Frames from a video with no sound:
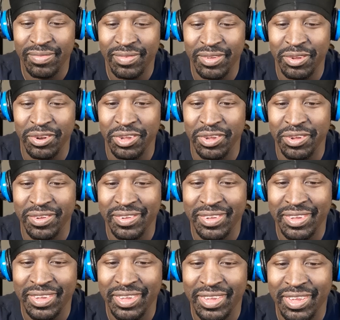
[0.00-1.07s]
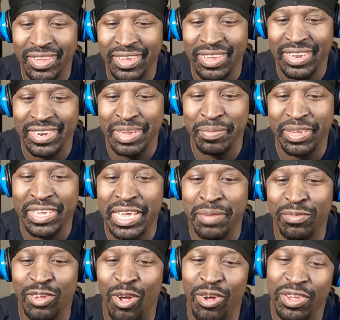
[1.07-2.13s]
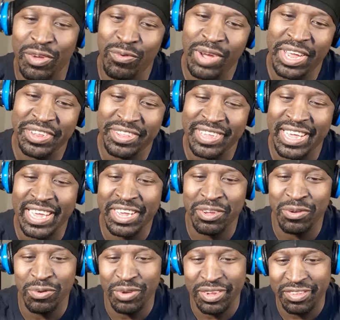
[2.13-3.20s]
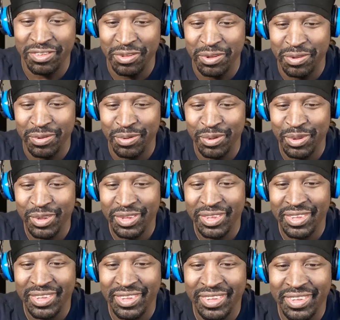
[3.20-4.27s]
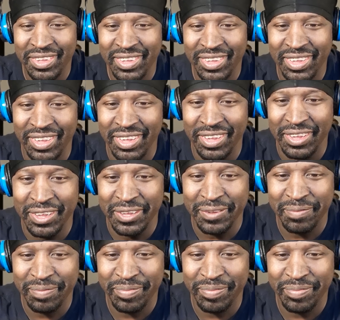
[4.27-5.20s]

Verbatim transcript: Hold on. Let me keep talking while the thing going. So, uh,